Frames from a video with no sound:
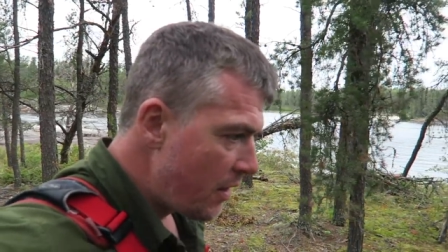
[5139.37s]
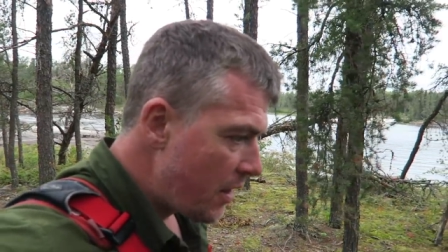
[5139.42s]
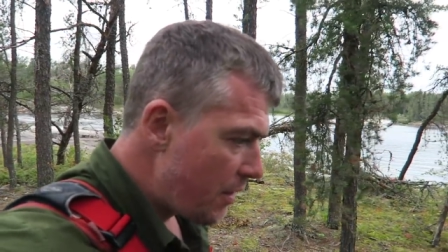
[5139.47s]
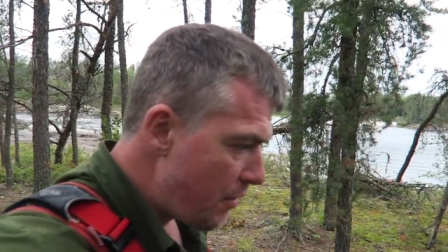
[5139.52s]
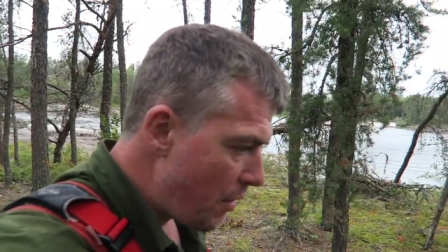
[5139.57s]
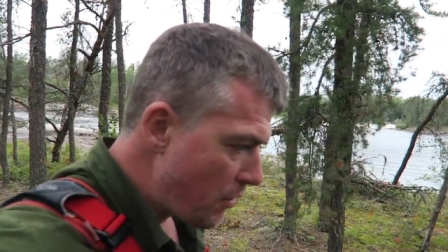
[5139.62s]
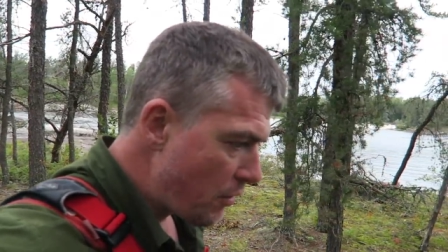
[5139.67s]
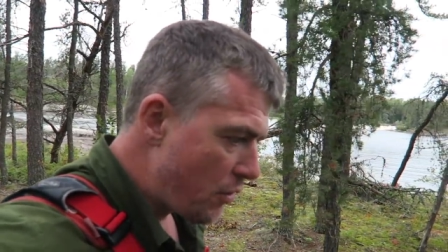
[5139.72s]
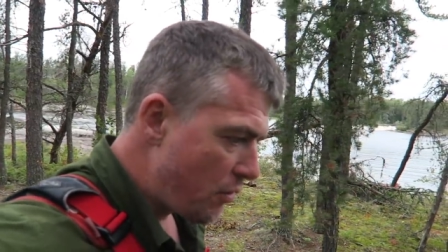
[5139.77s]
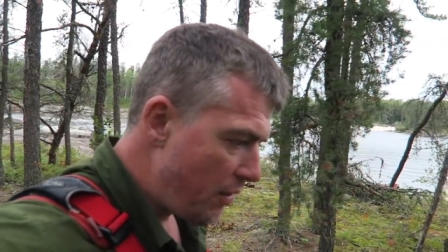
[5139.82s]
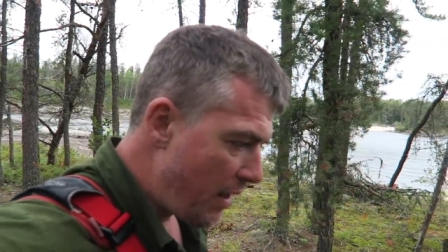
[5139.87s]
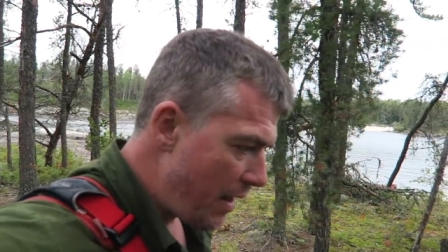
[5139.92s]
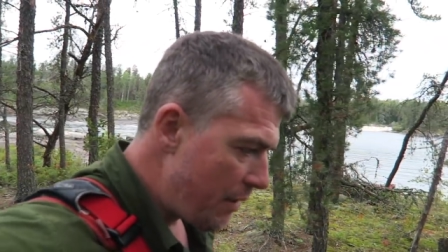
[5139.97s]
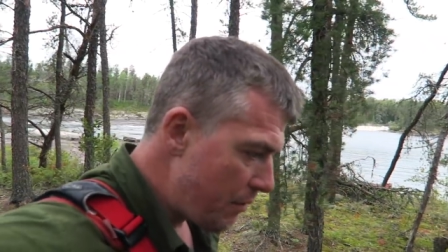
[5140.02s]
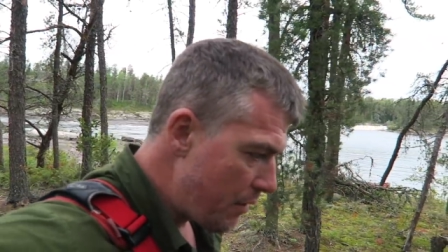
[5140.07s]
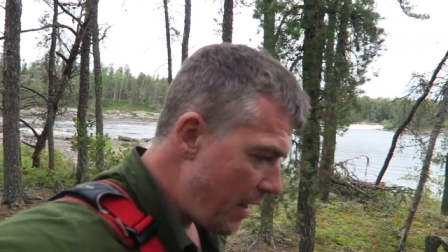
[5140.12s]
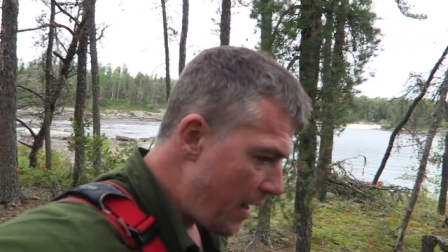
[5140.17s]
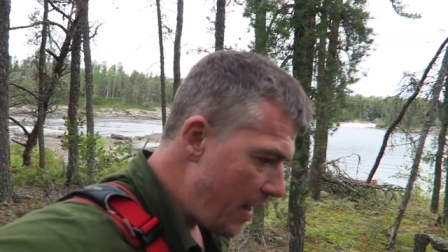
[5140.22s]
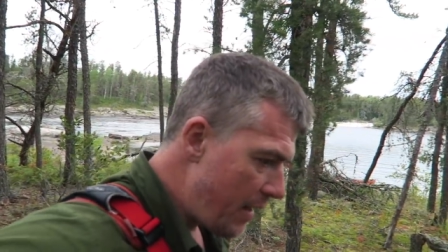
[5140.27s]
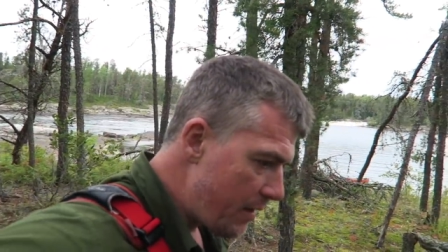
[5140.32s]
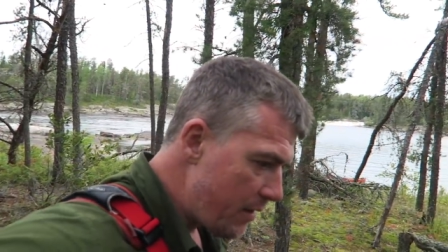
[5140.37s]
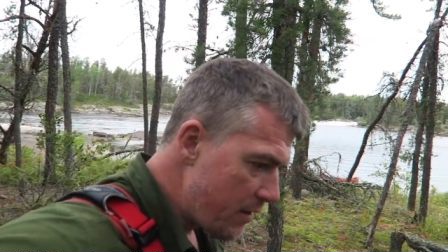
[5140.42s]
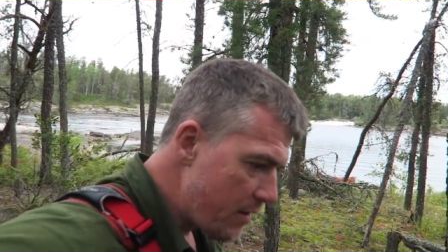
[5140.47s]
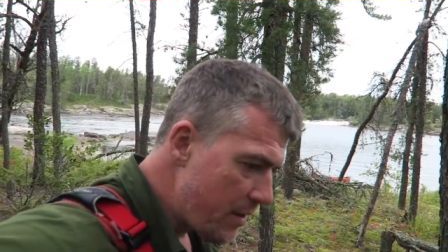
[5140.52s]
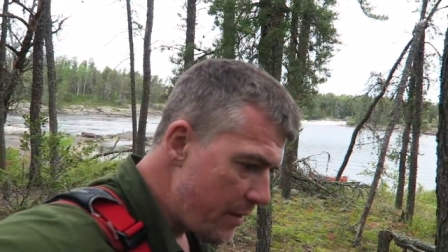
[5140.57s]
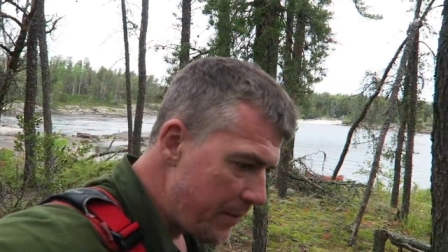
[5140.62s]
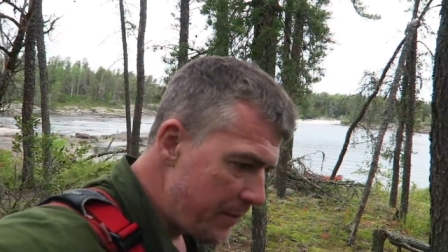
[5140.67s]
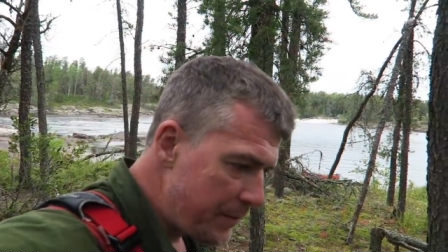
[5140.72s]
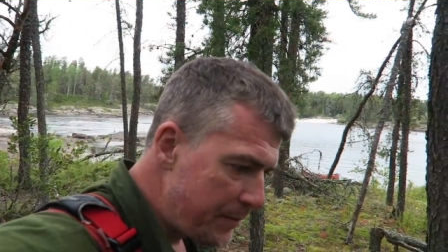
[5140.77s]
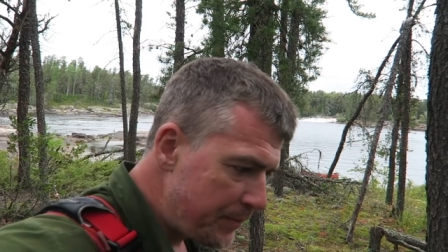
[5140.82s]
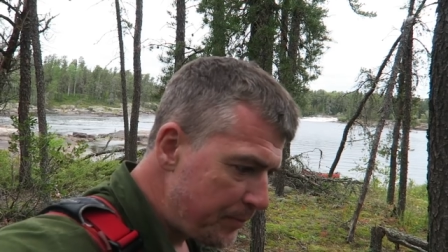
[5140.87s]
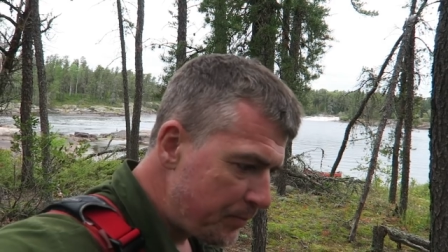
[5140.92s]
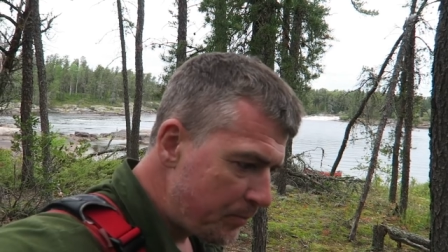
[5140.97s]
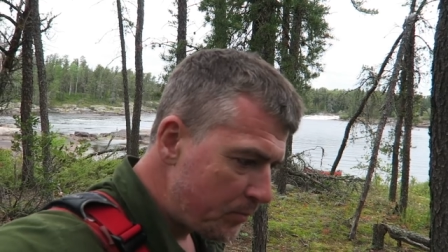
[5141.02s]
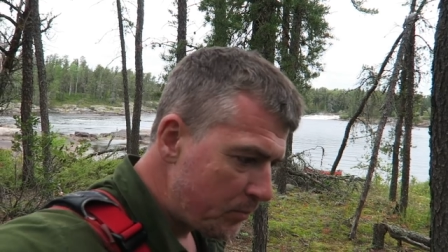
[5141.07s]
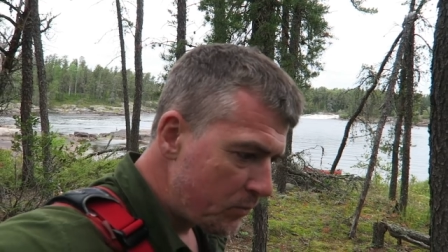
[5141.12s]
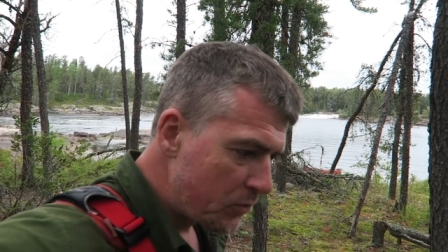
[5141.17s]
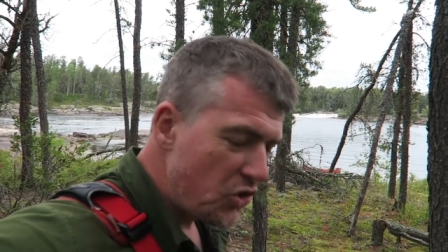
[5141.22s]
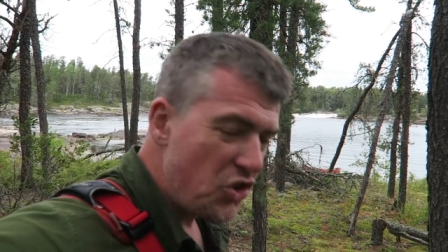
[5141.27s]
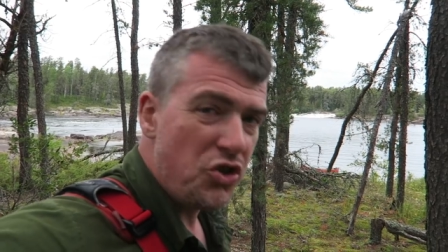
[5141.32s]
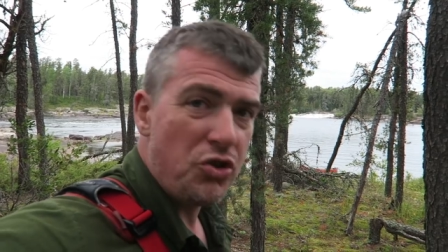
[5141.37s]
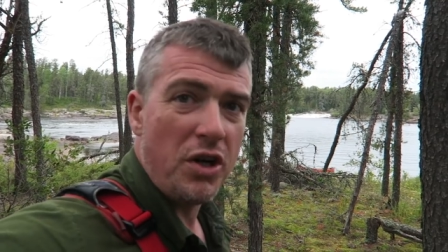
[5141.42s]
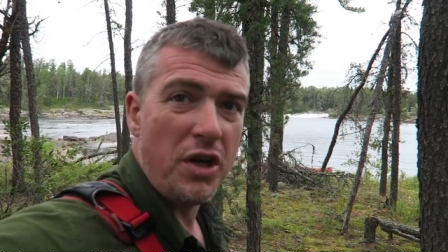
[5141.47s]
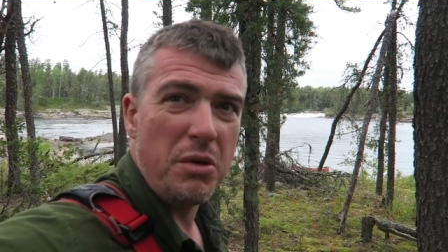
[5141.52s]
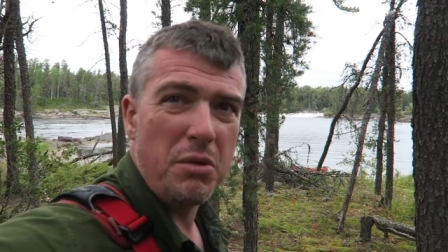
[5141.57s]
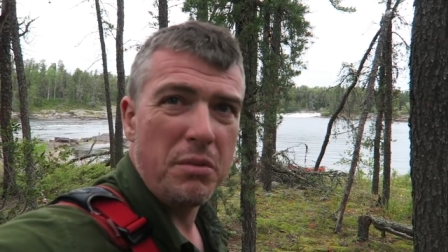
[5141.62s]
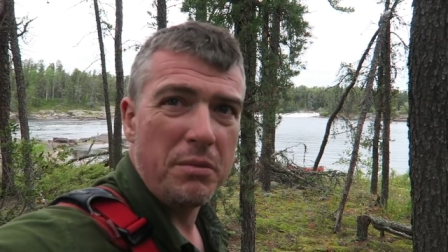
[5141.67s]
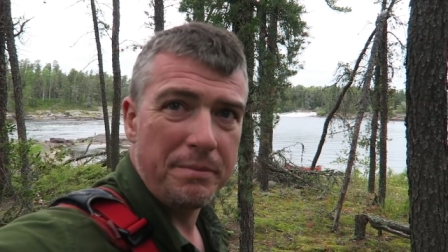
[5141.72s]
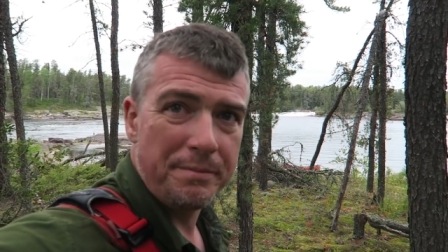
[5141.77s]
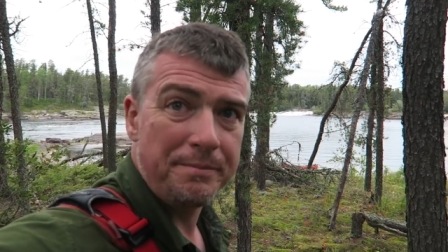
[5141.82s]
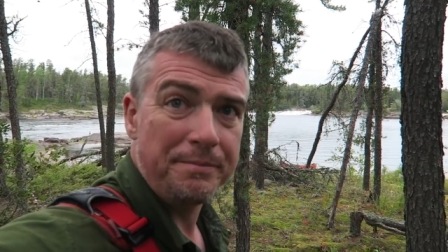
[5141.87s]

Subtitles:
you're on Crown land. True.